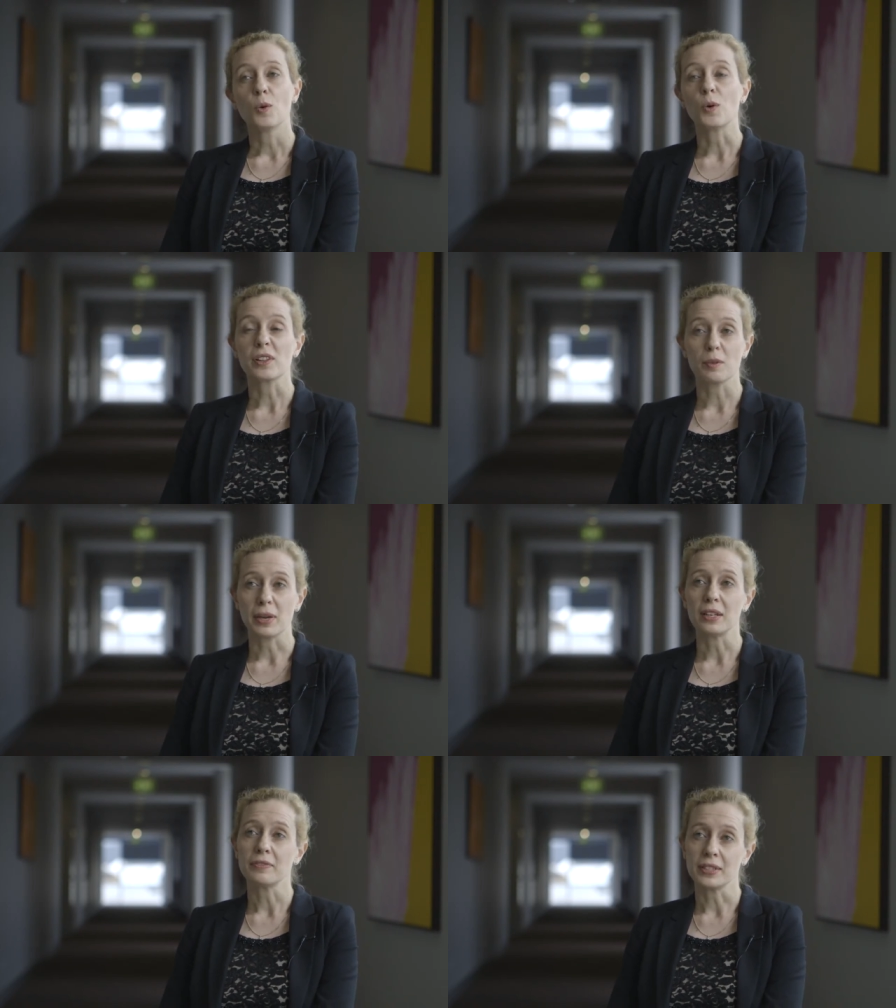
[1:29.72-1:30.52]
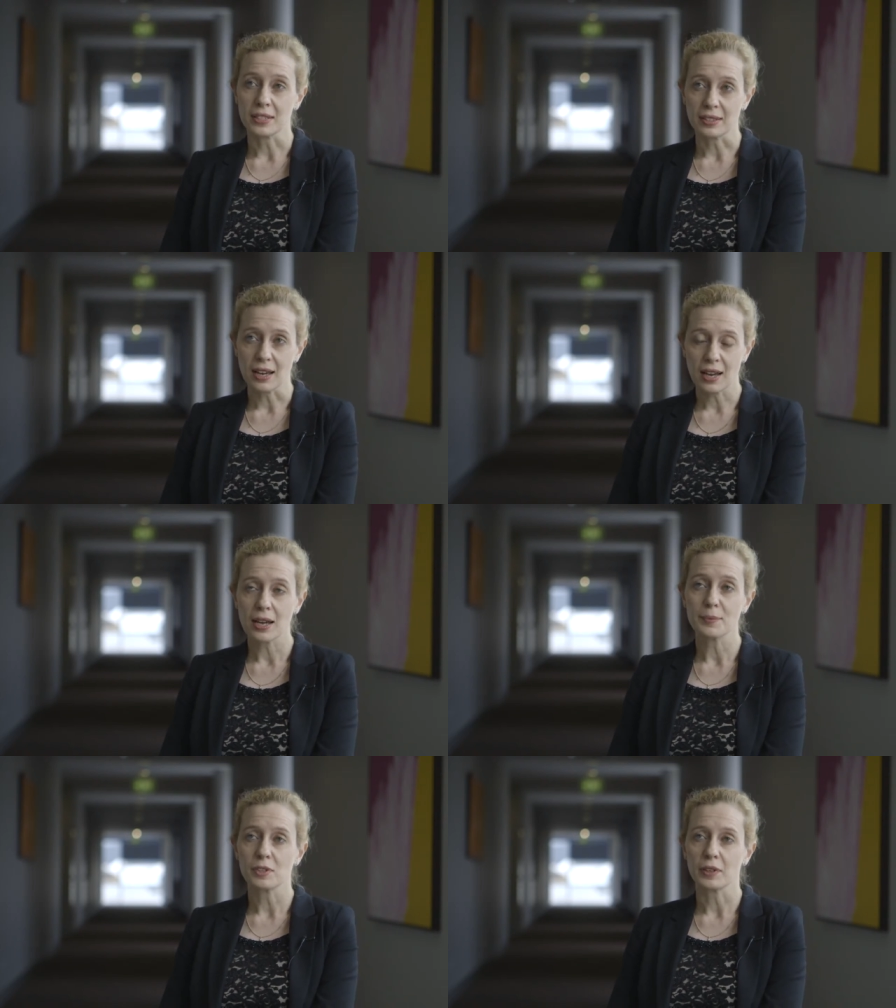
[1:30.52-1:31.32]
what are the benefits and the
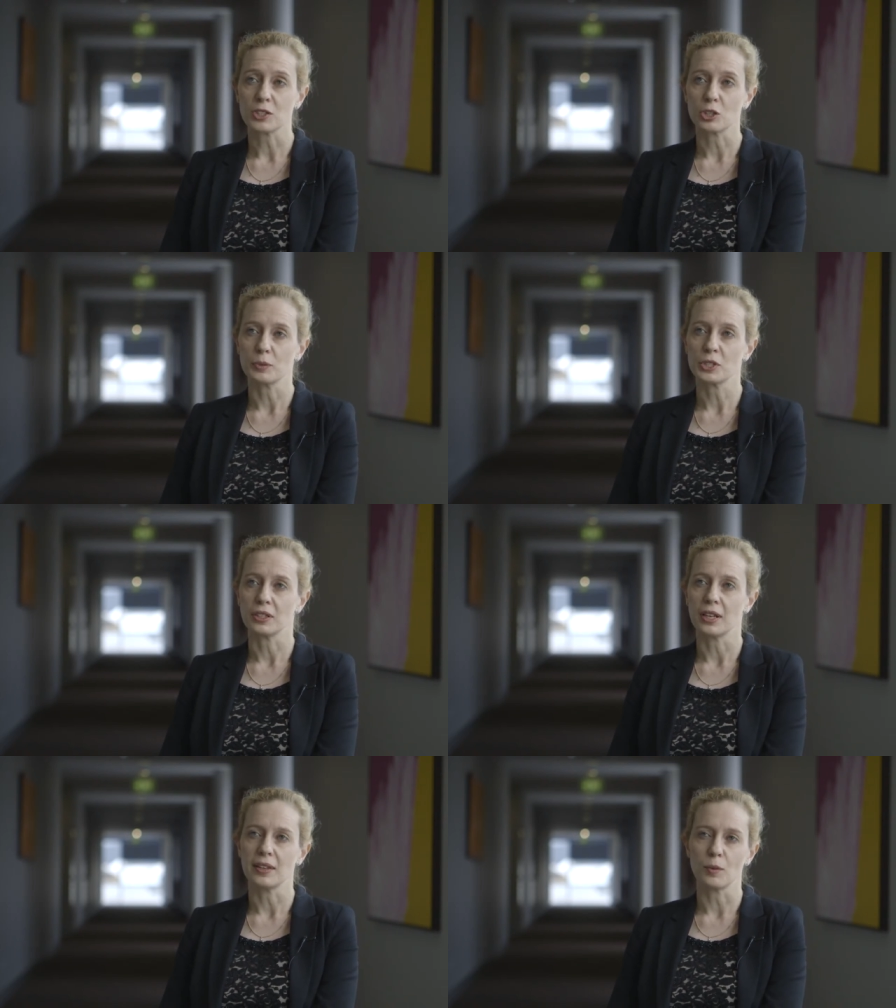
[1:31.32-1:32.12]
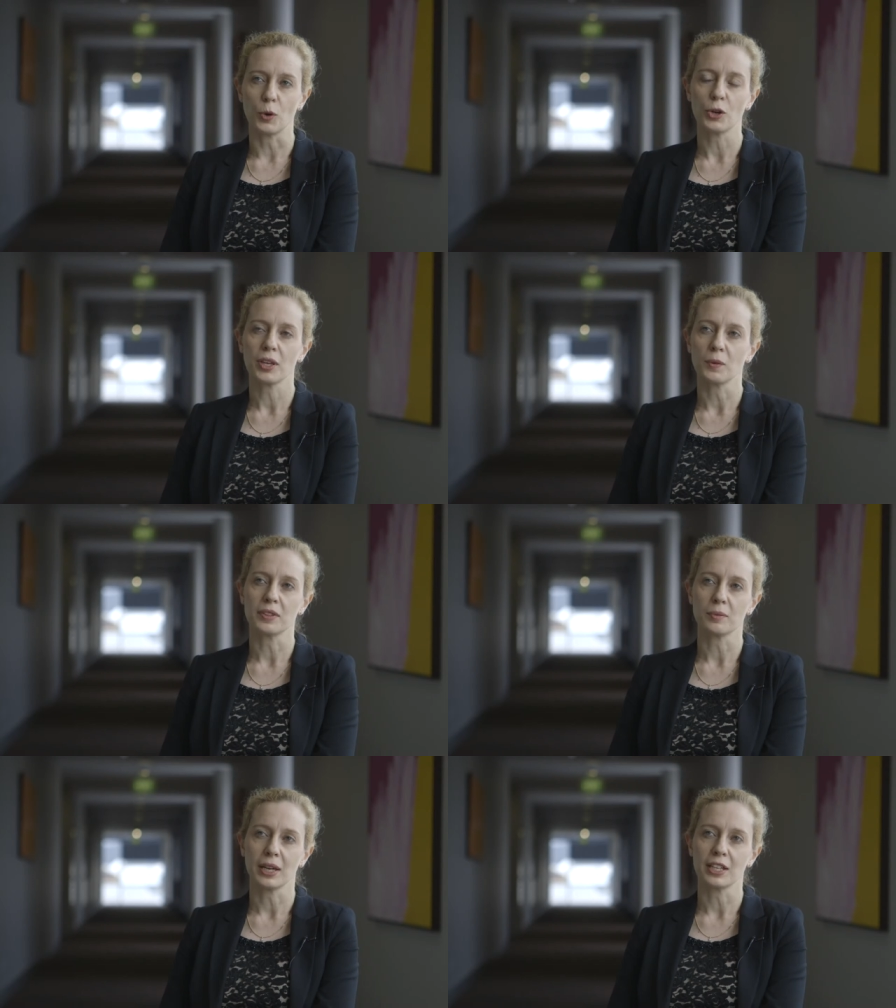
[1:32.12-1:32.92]
harms of each option, and then working
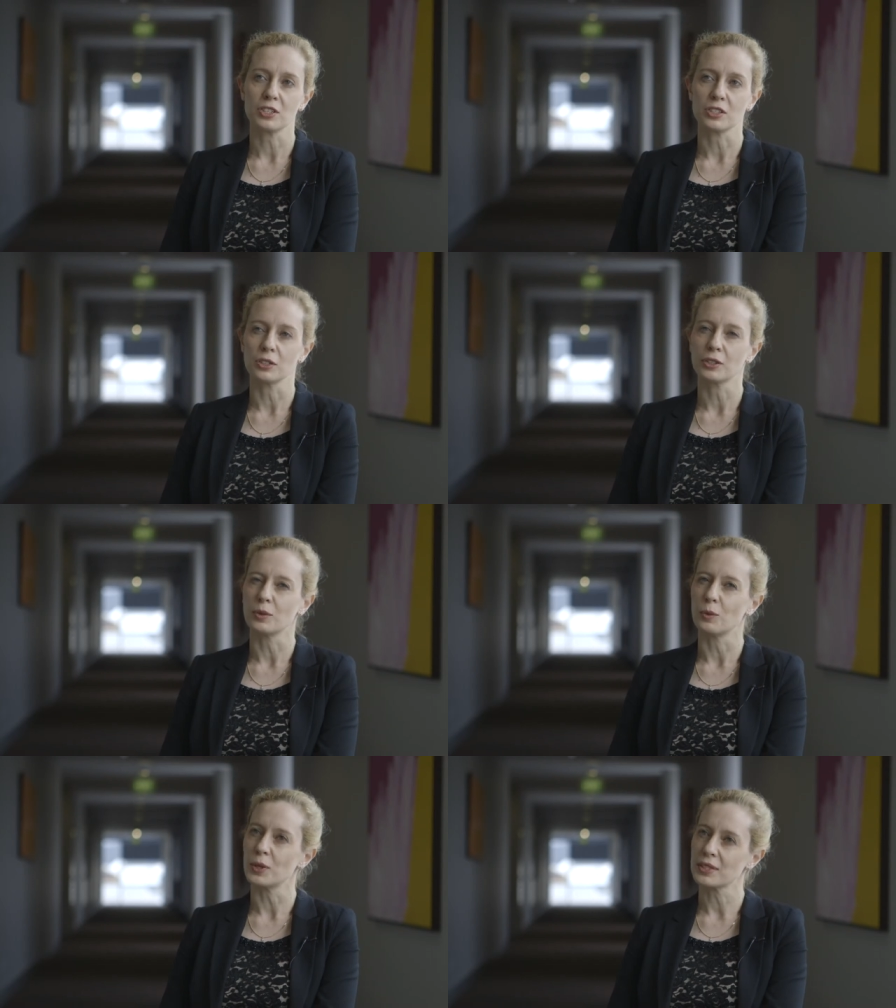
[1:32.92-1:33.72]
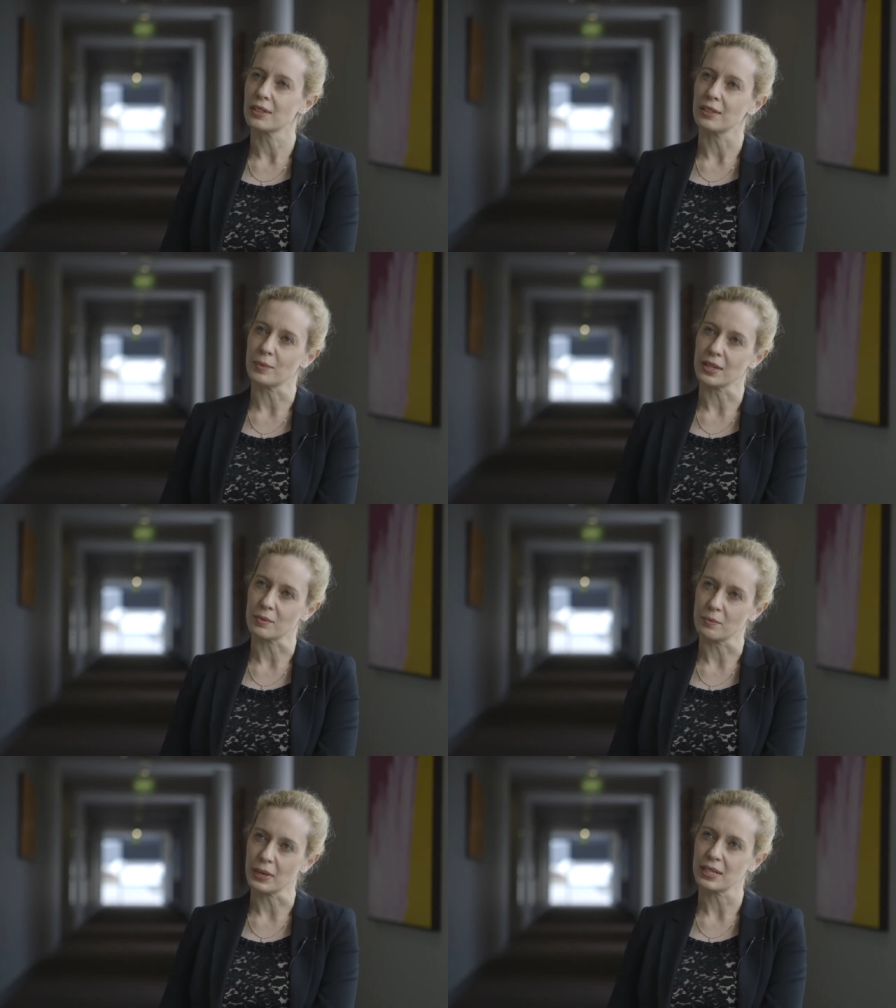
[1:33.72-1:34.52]
with the patient to look at what's going to be
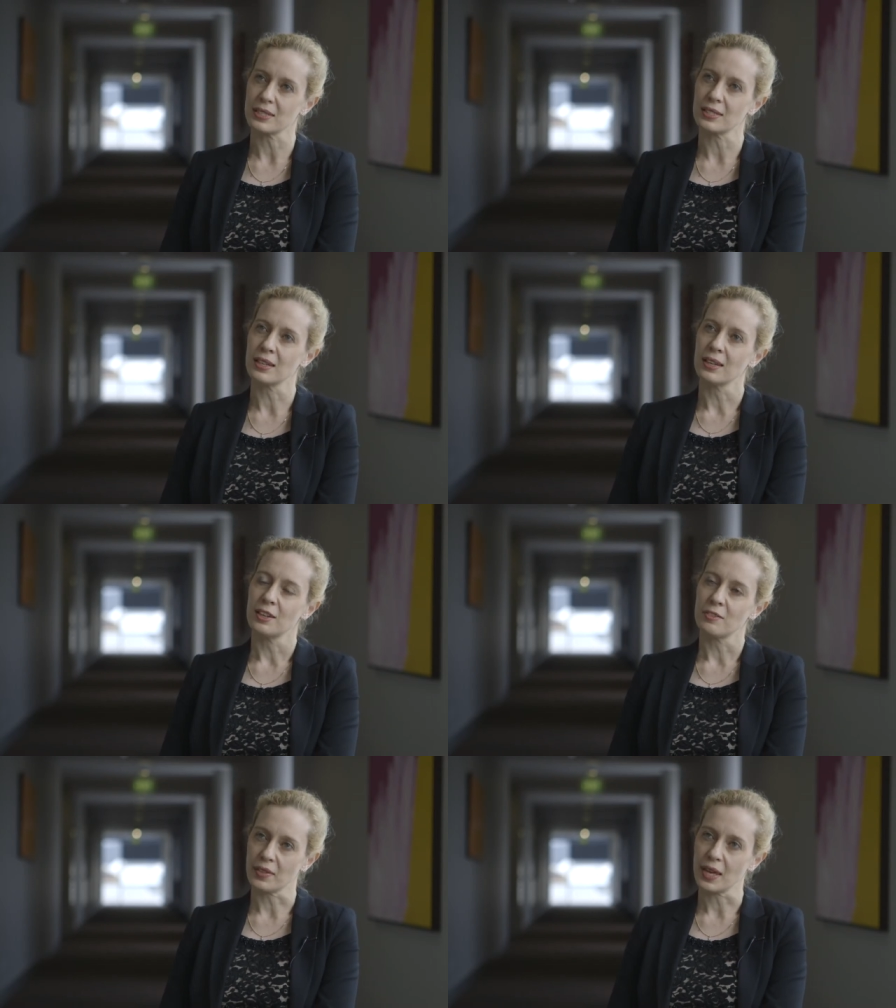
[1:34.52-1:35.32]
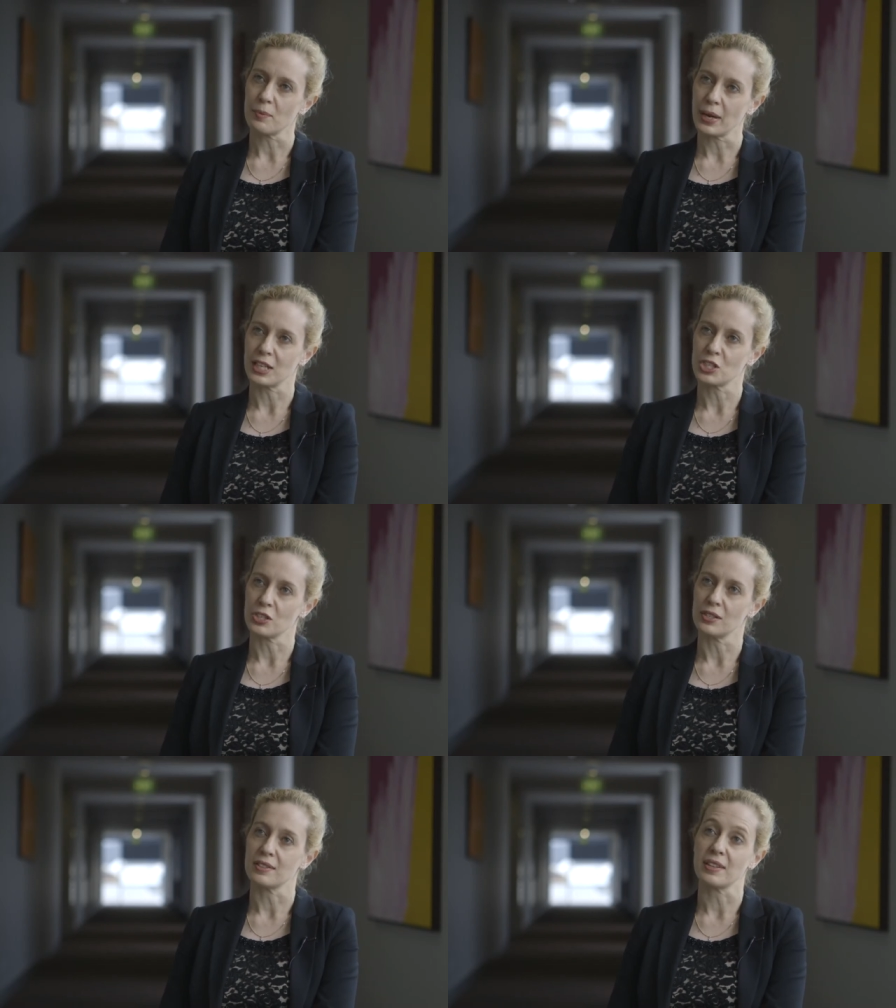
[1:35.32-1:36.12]
the best for that patient,